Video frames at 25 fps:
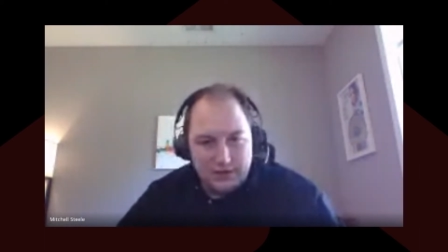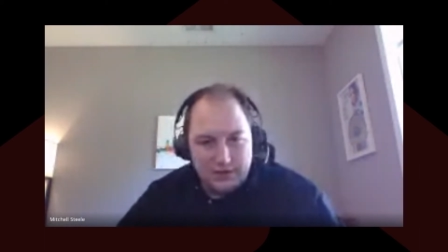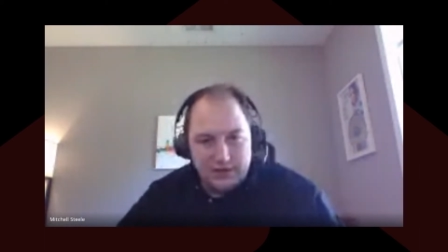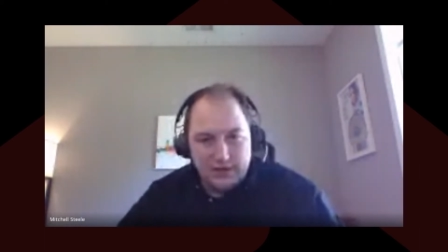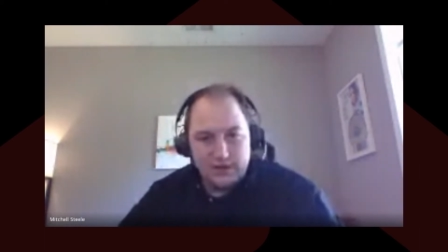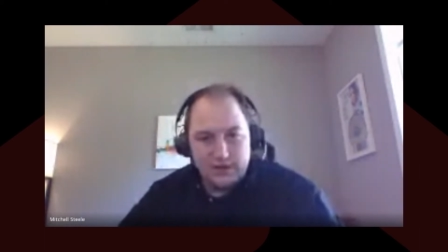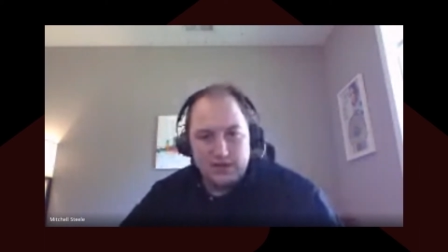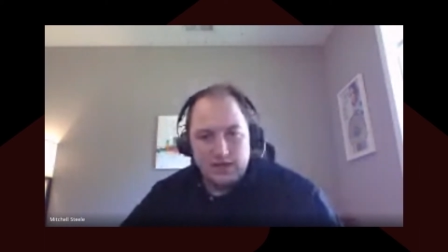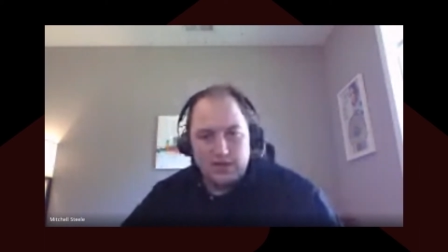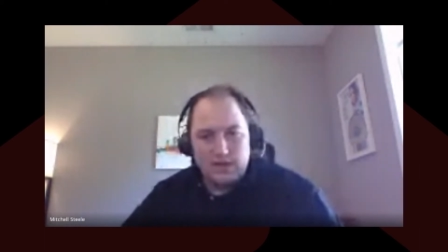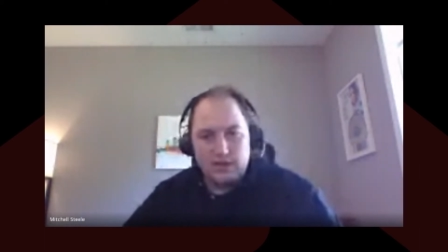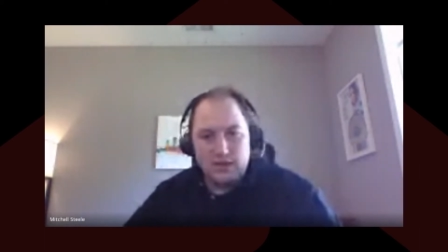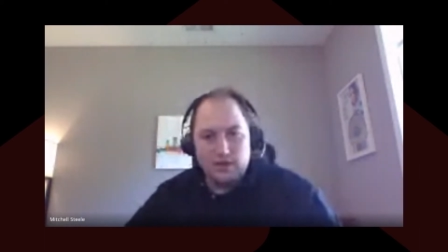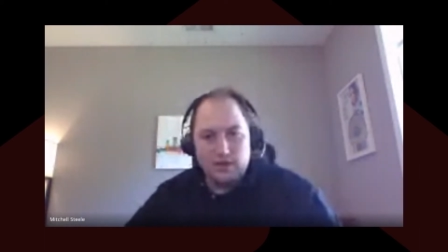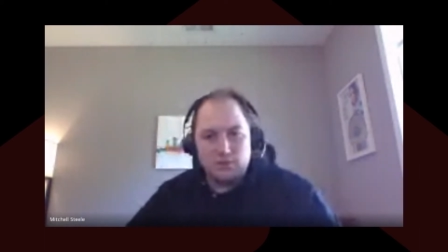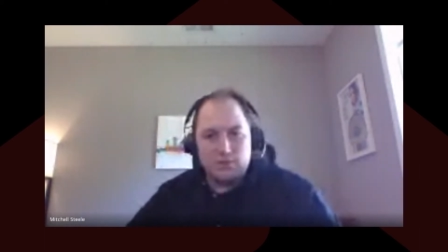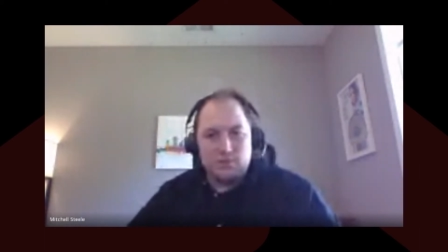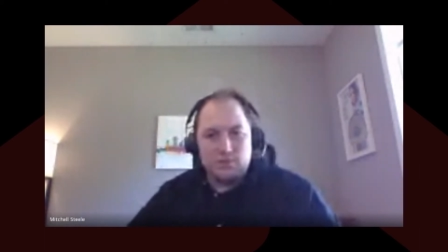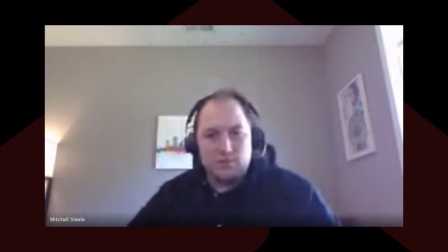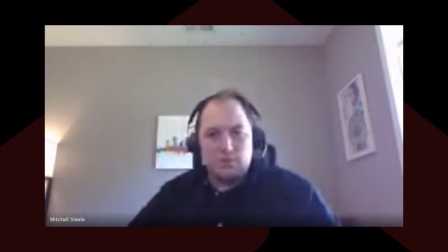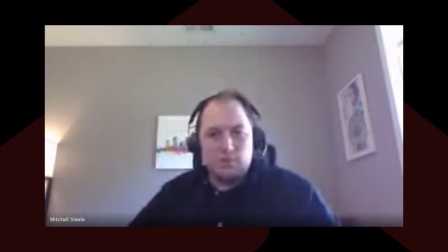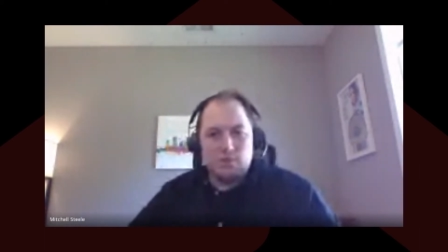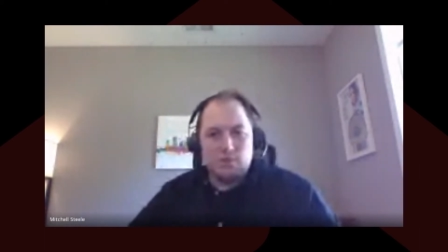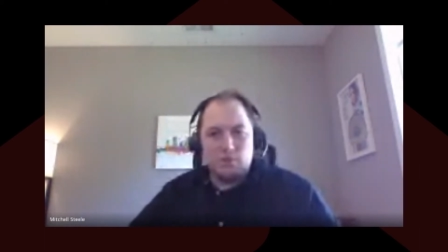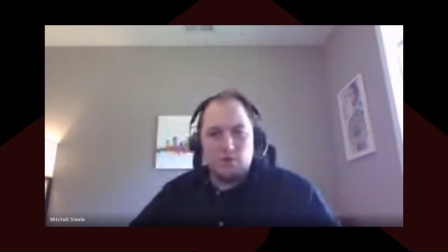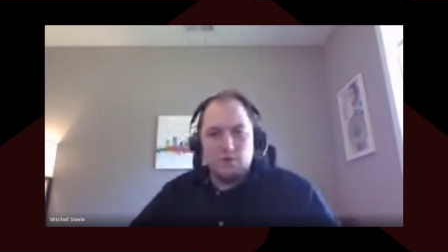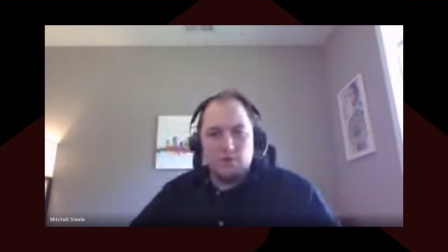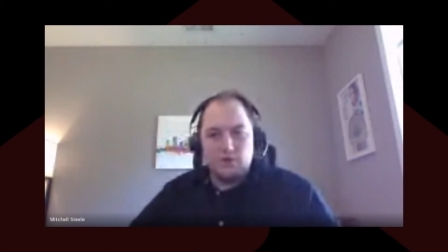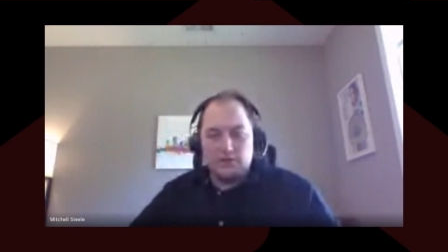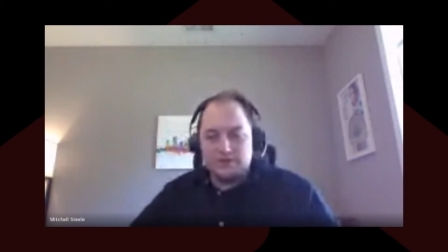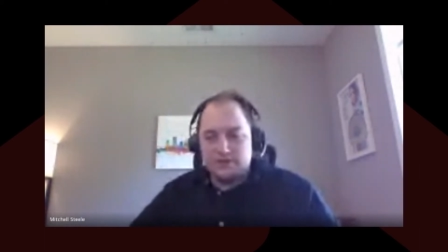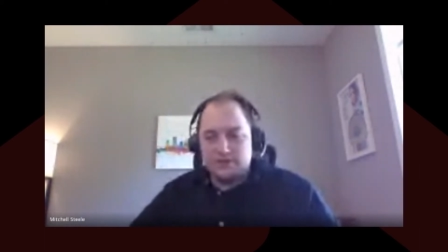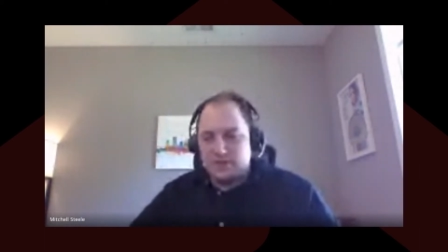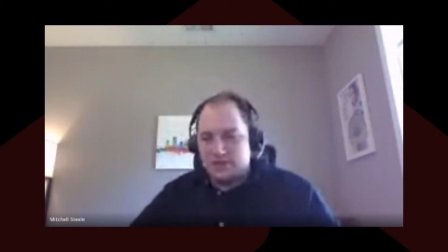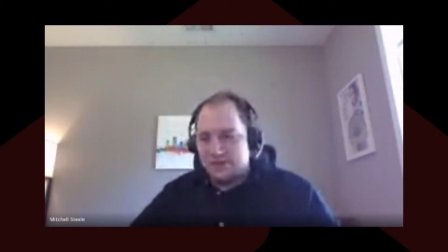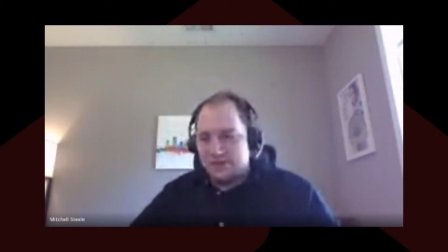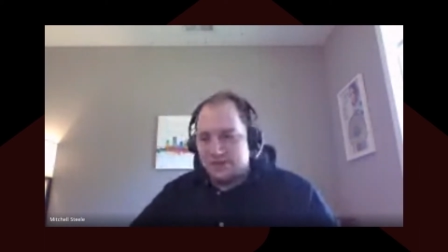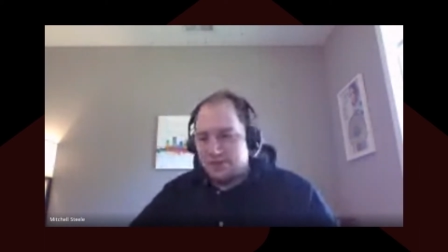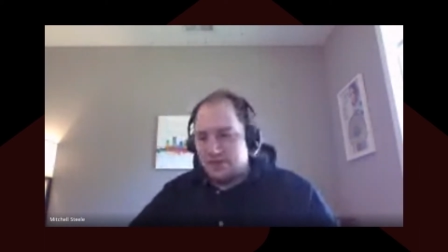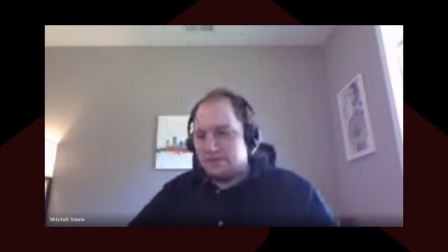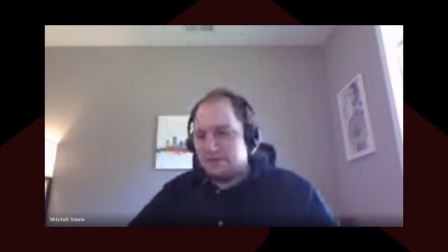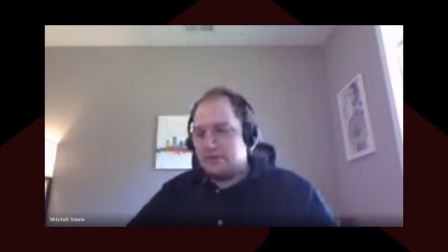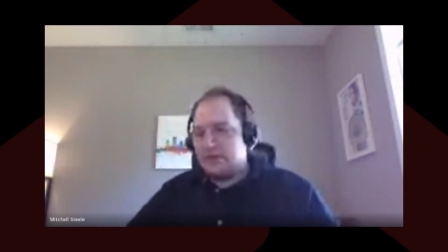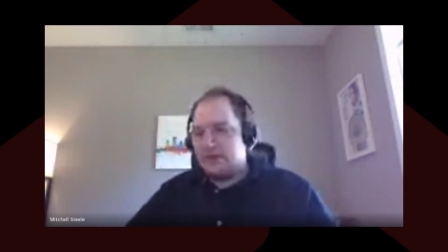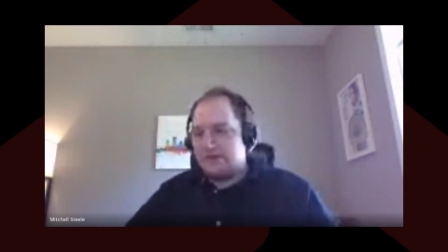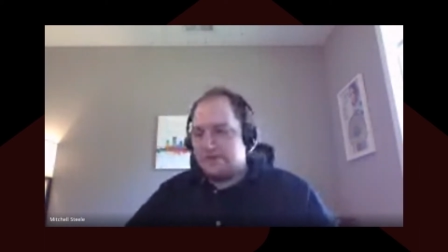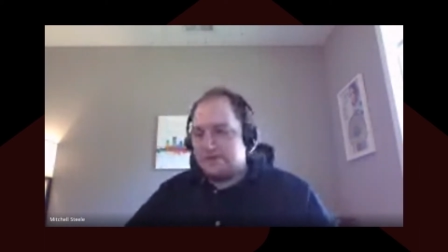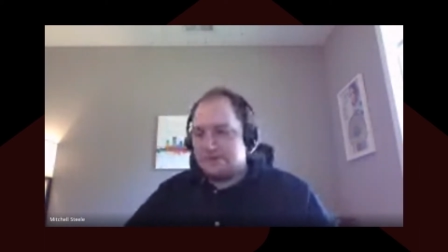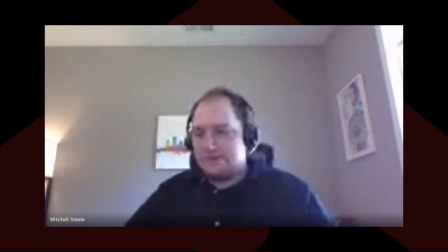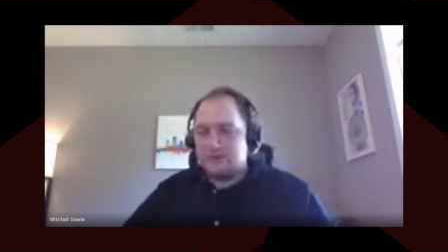Um, wh- let's talk about
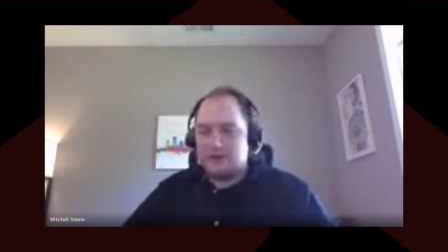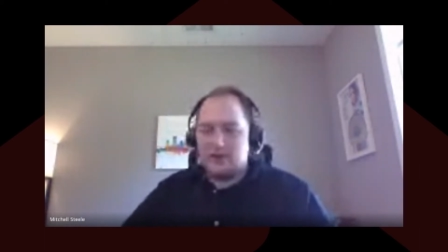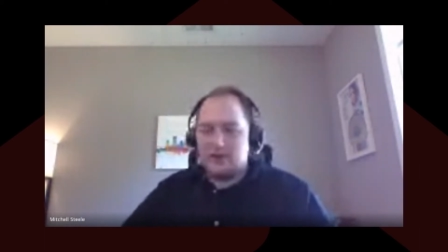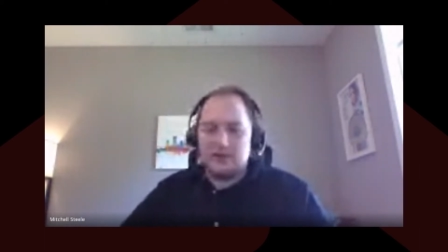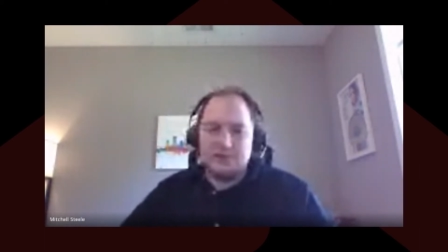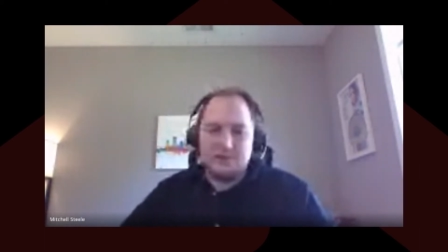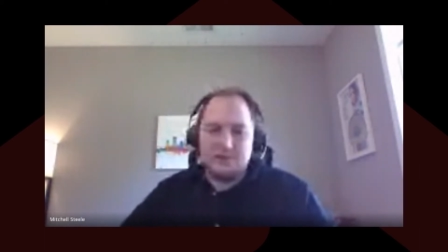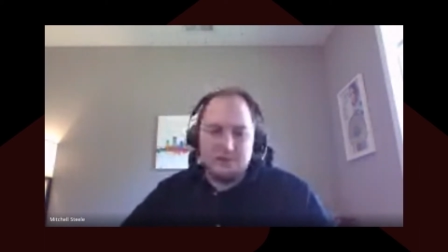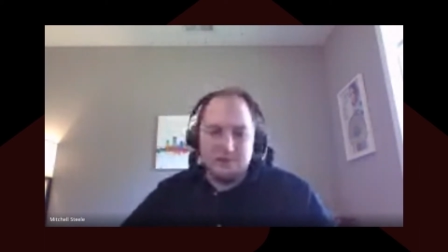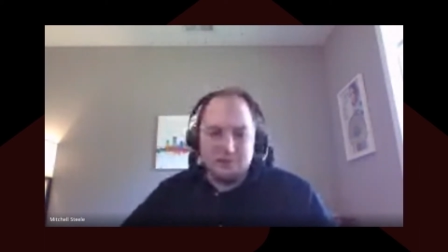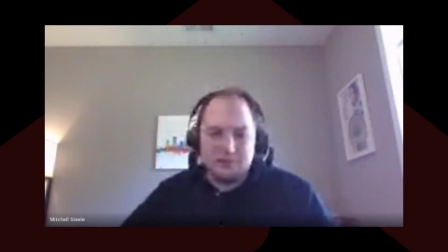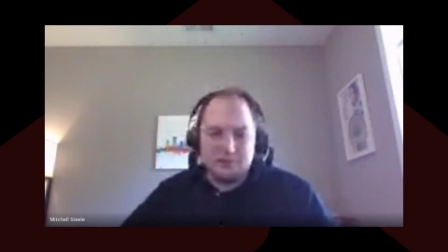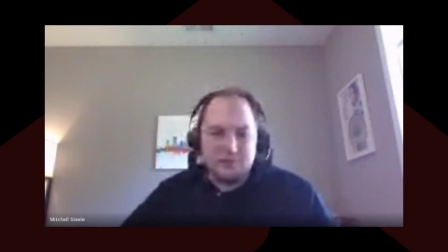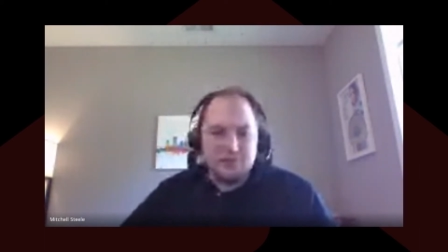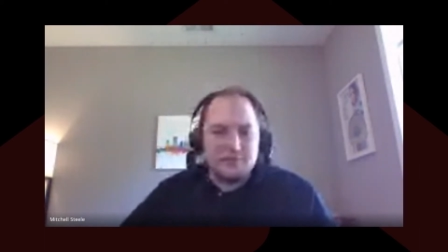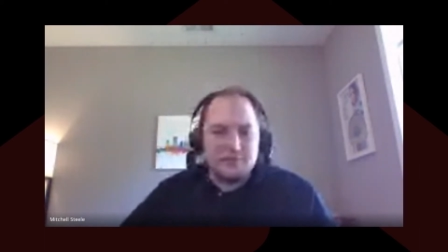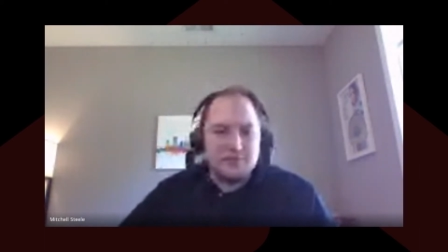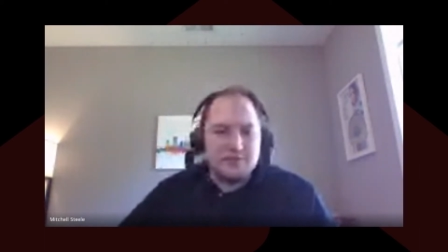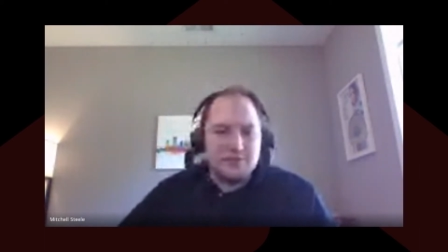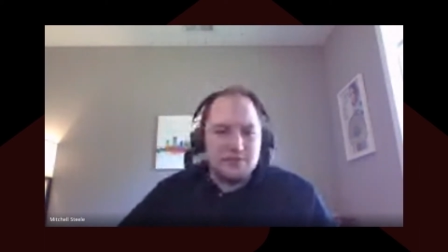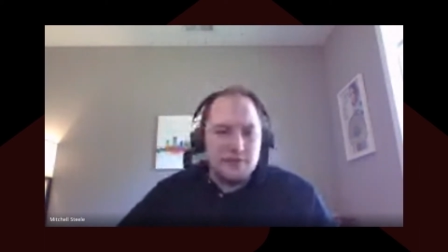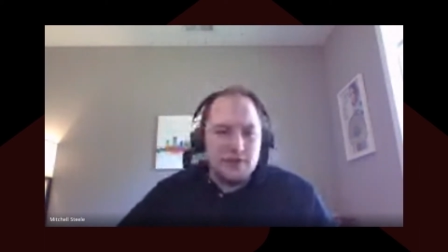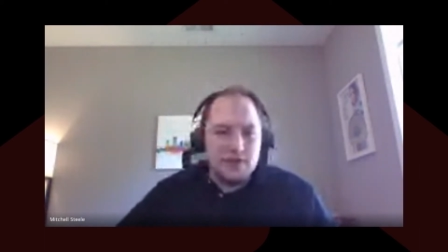benefits for end users.